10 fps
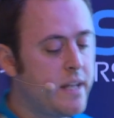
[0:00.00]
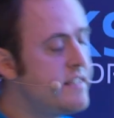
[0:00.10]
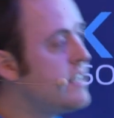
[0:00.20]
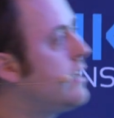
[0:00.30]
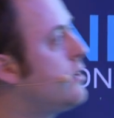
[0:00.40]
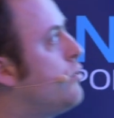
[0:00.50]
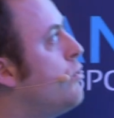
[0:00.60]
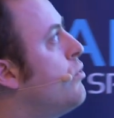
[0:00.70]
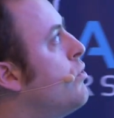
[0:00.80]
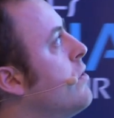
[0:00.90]
basically
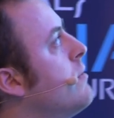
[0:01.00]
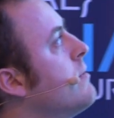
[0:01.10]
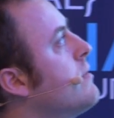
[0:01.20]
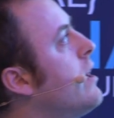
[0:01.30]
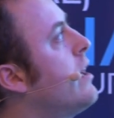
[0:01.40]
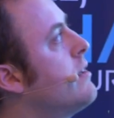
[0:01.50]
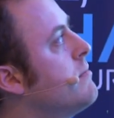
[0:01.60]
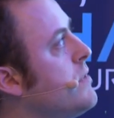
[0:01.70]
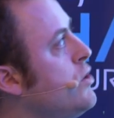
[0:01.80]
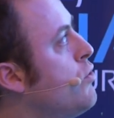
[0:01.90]
to
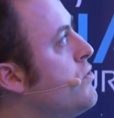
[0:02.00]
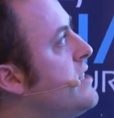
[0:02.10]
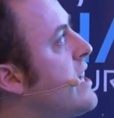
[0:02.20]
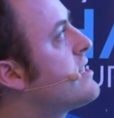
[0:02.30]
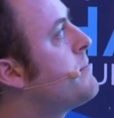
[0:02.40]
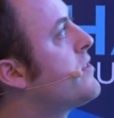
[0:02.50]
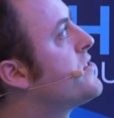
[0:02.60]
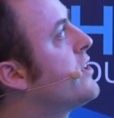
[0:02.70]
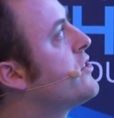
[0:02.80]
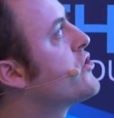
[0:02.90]
use the XML
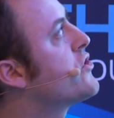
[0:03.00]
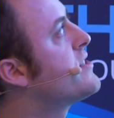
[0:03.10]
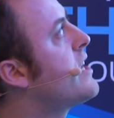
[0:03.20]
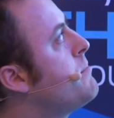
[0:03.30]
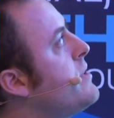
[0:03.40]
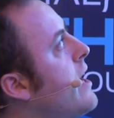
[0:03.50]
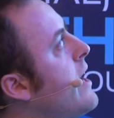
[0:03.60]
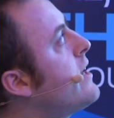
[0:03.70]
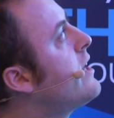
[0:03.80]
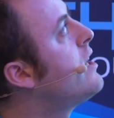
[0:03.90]
signatures
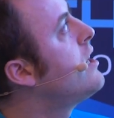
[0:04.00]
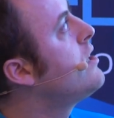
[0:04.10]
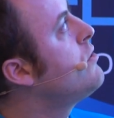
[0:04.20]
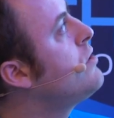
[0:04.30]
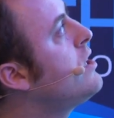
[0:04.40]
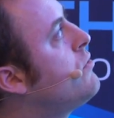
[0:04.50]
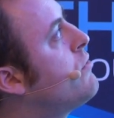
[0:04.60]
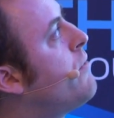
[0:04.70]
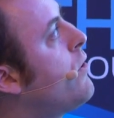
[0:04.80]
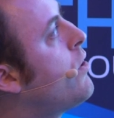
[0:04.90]
API, you need to
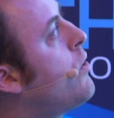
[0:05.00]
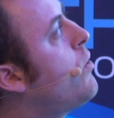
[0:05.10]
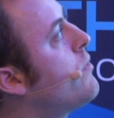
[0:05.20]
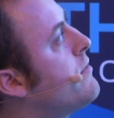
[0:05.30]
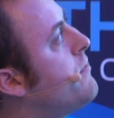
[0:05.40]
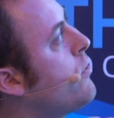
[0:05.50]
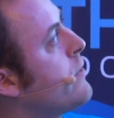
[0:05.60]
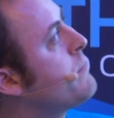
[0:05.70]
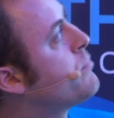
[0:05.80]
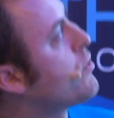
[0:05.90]
follow the
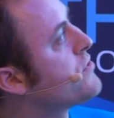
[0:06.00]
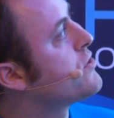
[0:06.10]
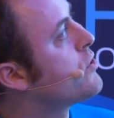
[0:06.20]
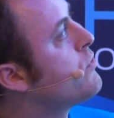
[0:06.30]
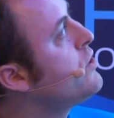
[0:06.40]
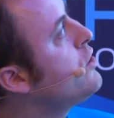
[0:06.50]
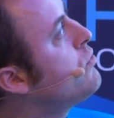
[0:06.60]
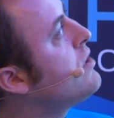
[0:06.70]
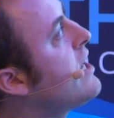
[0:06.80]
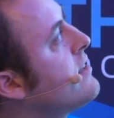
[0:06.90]
following process. So you need
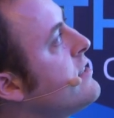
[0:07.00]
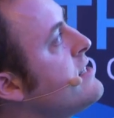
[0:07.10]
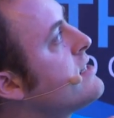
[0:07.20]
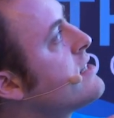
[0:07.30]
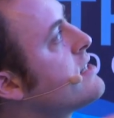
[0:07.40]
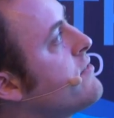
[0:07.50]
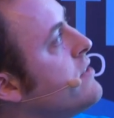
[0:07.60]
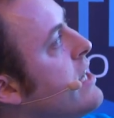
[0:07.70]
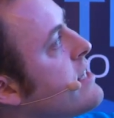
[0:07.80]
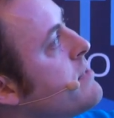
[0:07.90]
to get an instance of
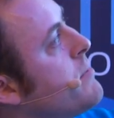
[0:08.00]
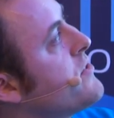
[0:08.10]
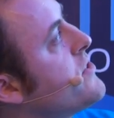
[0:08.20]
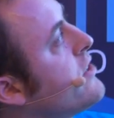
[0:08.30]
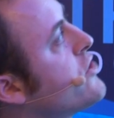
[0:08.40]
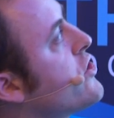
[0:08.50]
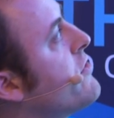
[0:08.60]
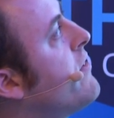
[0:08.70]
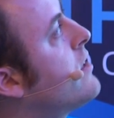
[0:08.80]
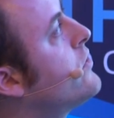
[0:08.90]
the XML signature
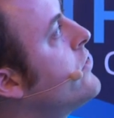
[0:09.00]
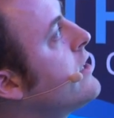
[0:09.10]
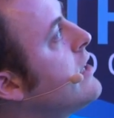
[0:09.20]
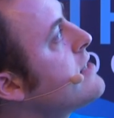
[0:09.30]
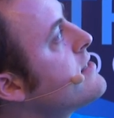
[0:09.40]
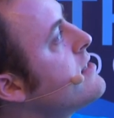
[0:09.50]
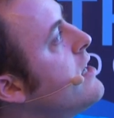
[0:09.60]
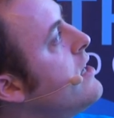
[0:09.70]
factory class,